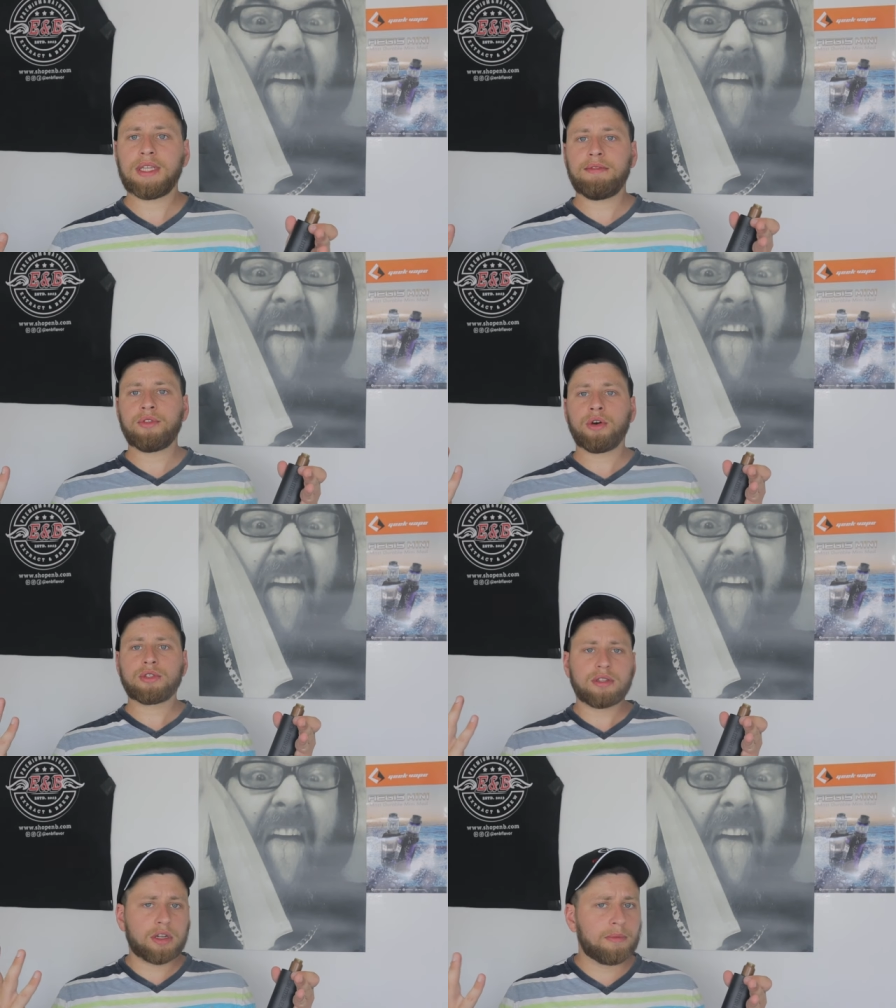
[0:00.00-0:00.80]
even though
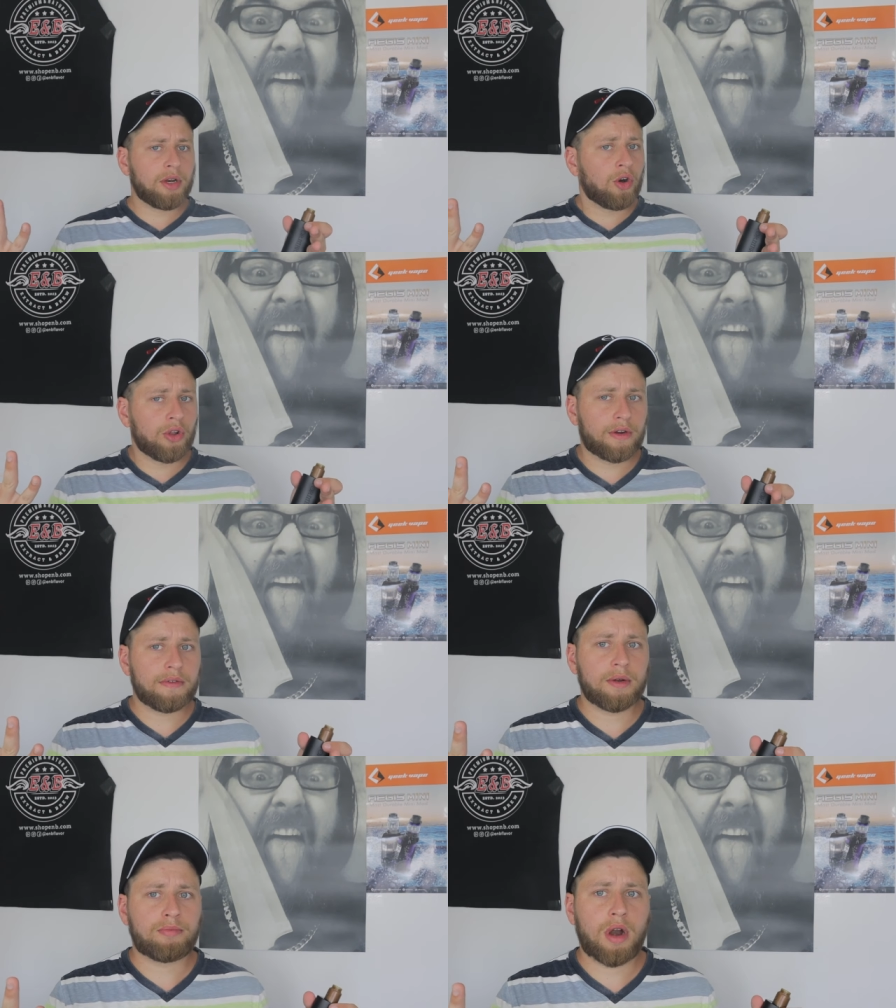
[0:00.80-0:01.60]
it's a little bit older
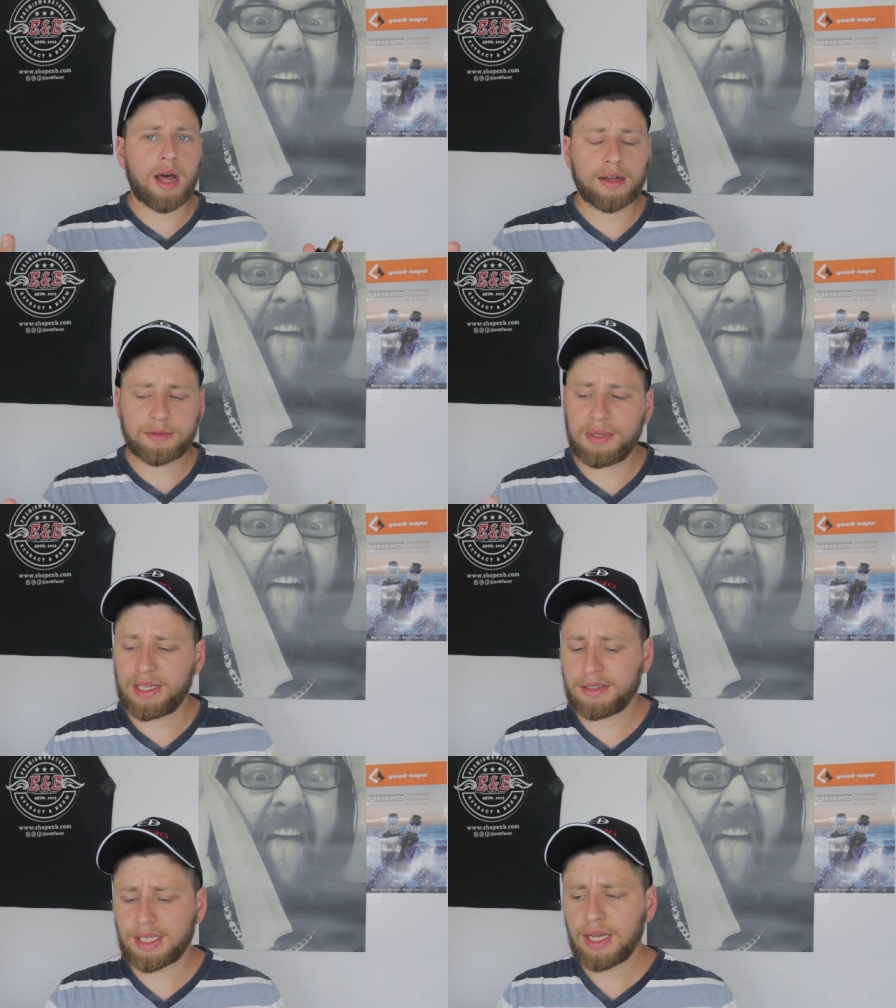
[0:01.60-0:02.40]
of a product,
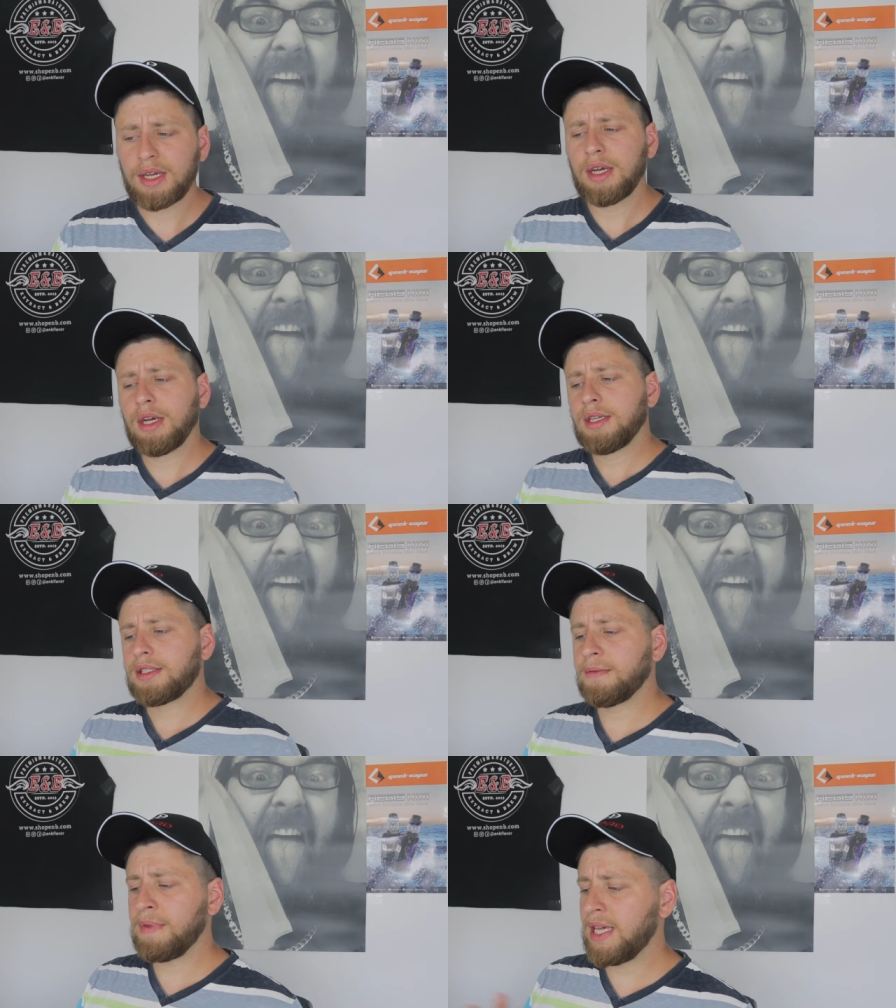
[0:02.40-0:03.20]
because
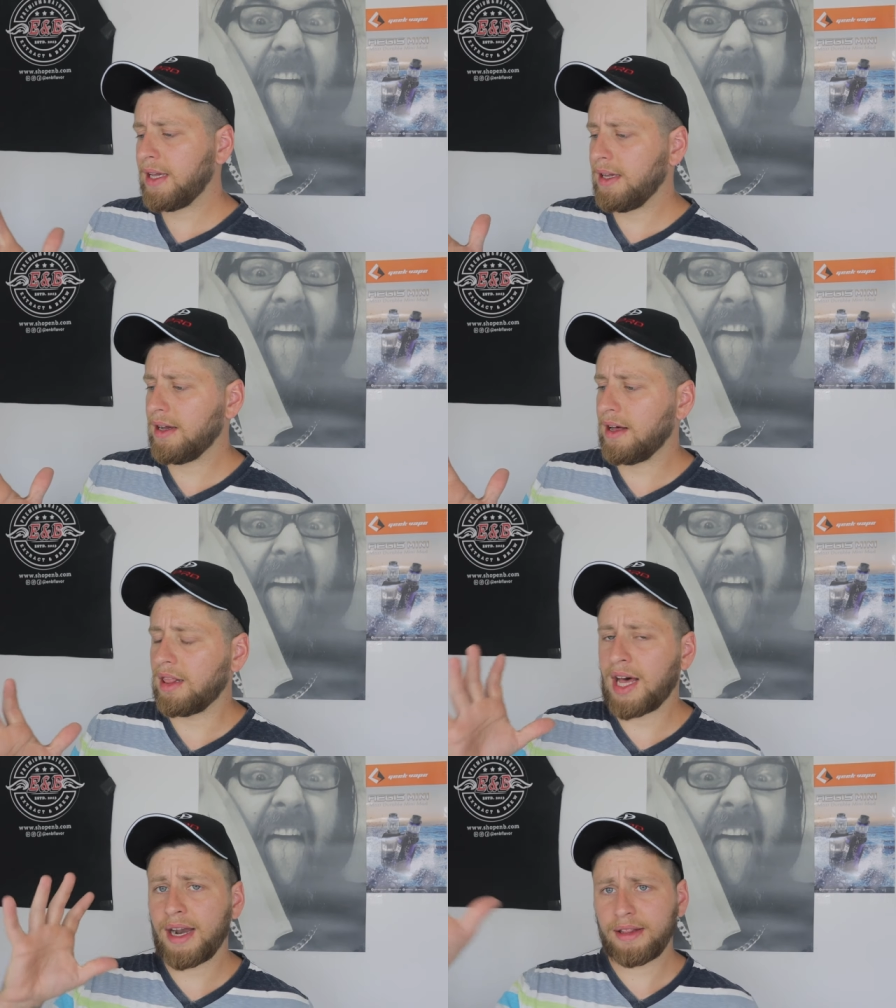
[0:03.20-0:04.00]
to me, a
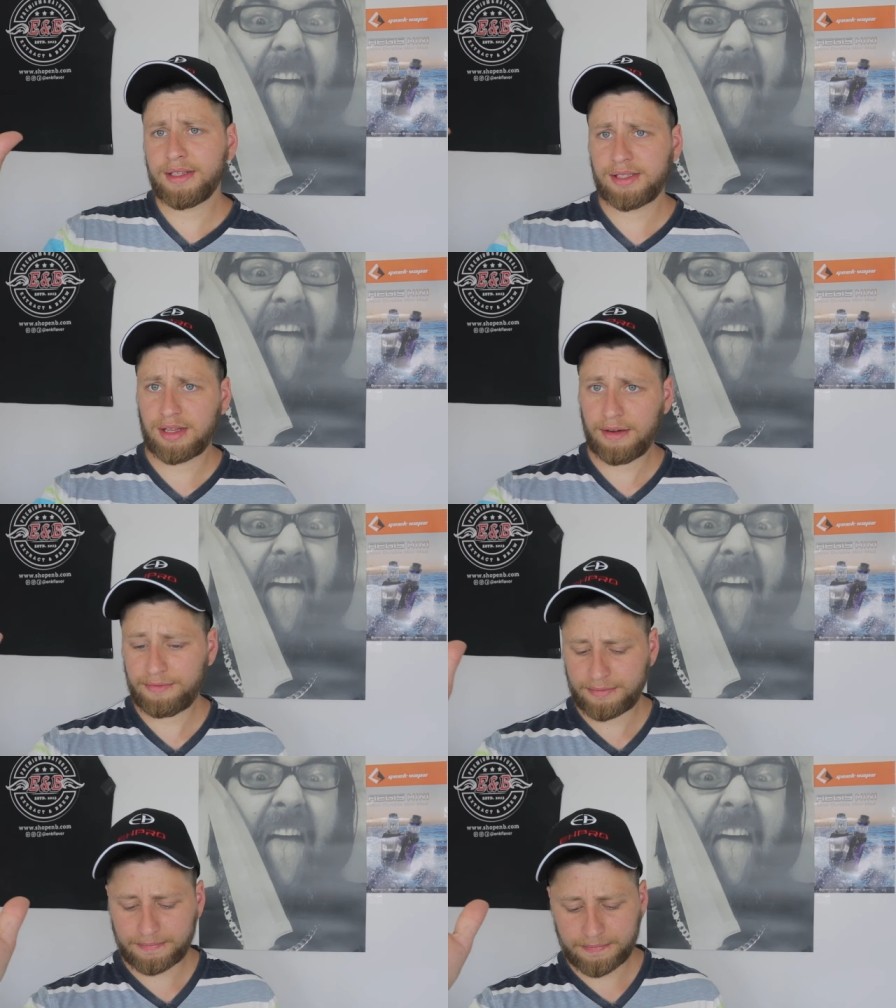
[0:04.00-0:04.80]
lot of this
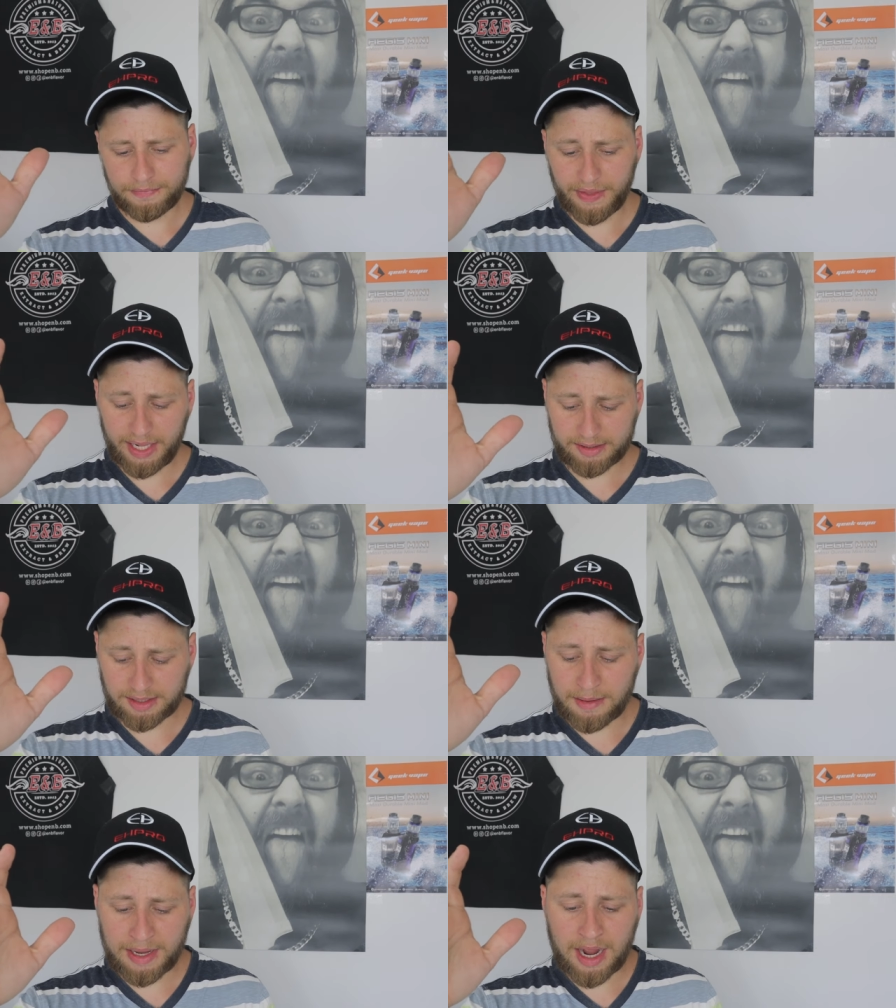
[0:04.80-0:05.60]
stuff that is
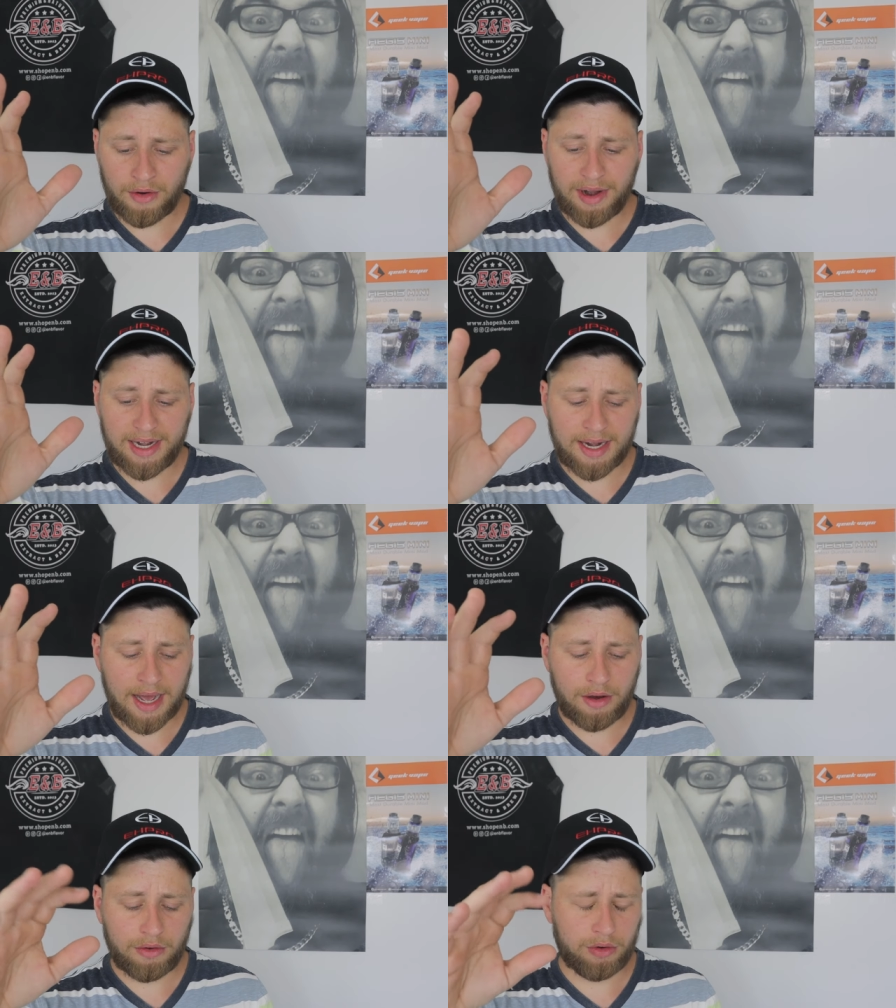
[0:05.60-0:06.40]
coming out right
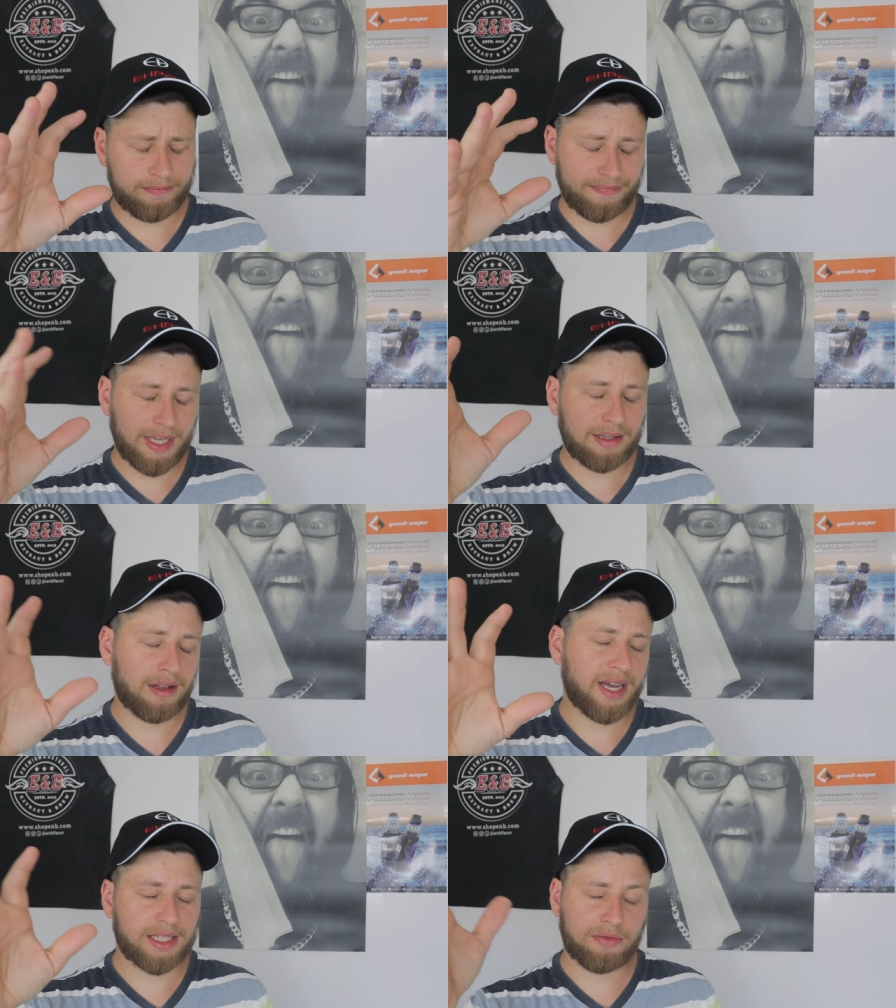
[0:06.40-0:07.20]
now or in the
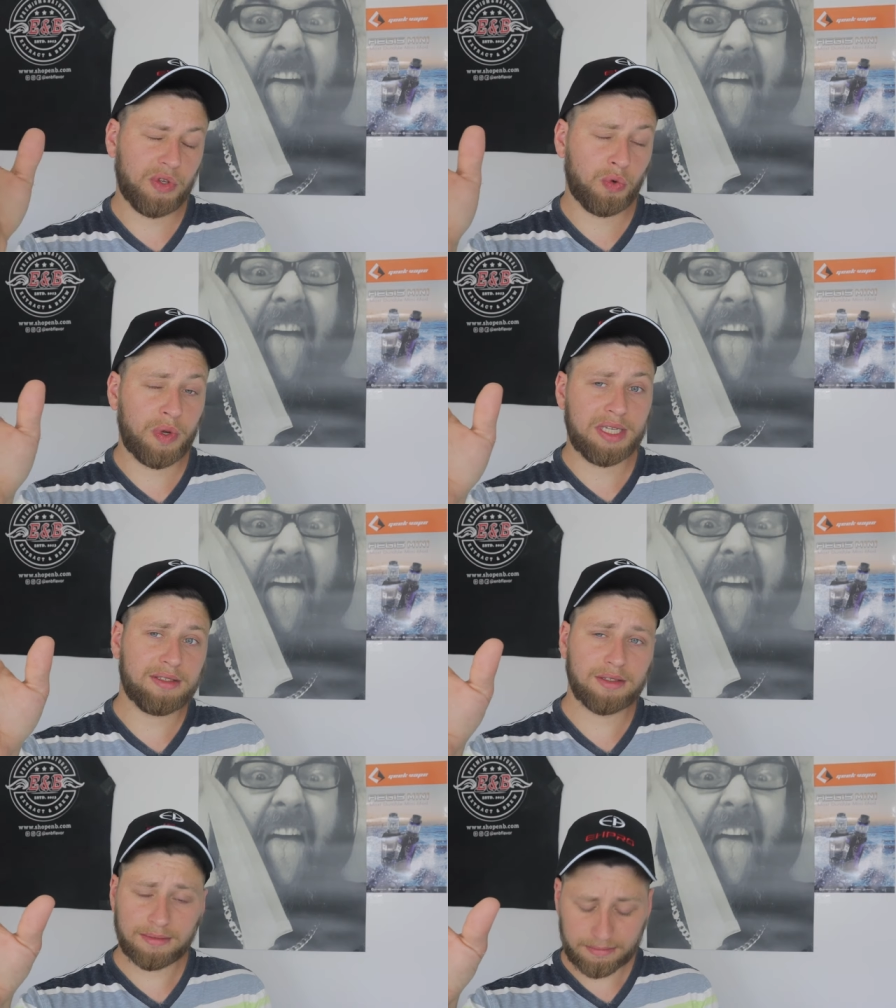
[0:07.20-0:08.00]
last few
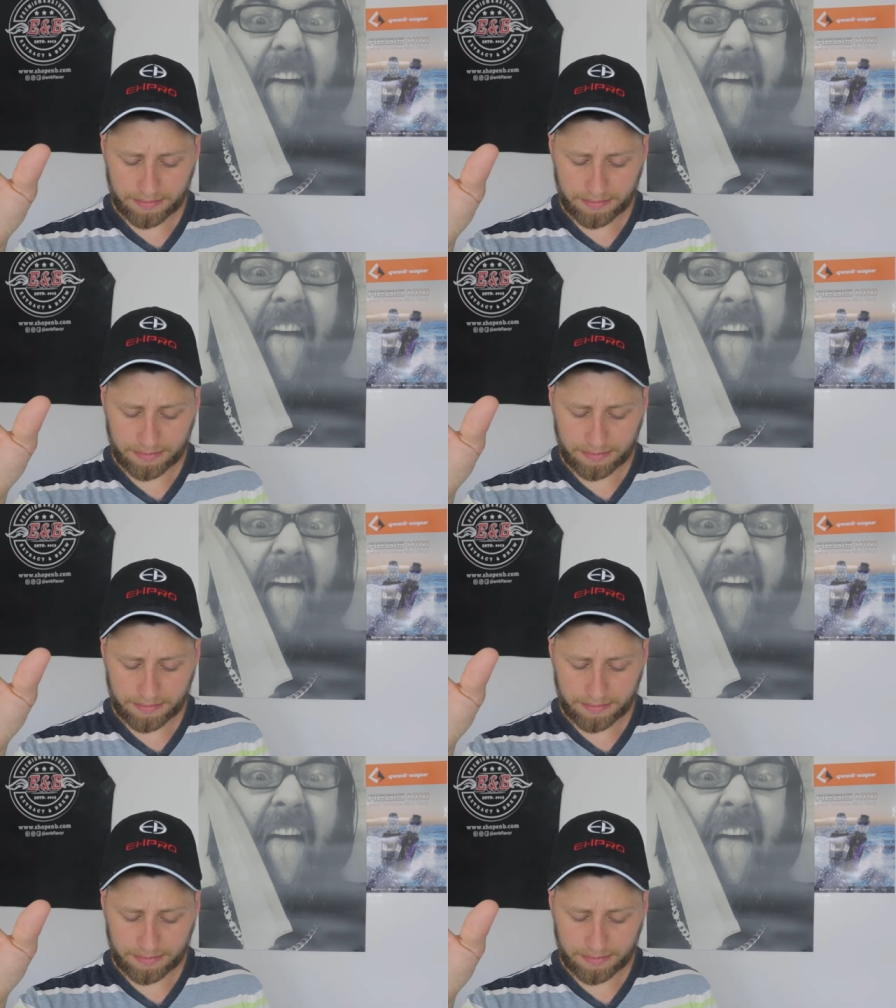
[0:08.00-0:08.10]
weeks